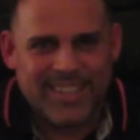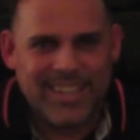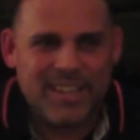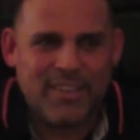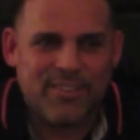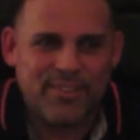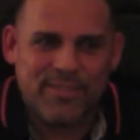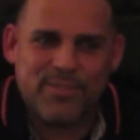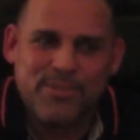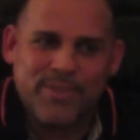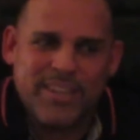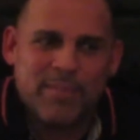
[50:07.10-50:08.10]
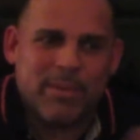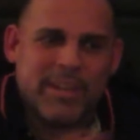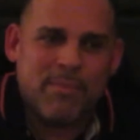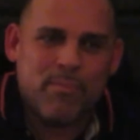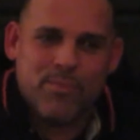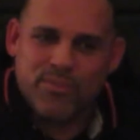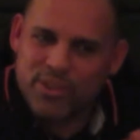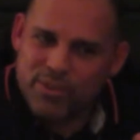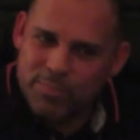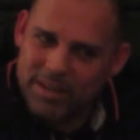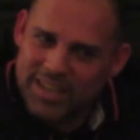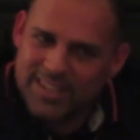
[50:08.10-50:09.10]
He serves you deep and he moves a little
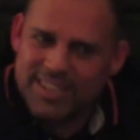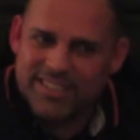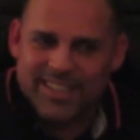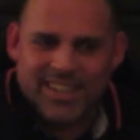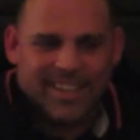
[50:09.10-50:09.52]
bit like this.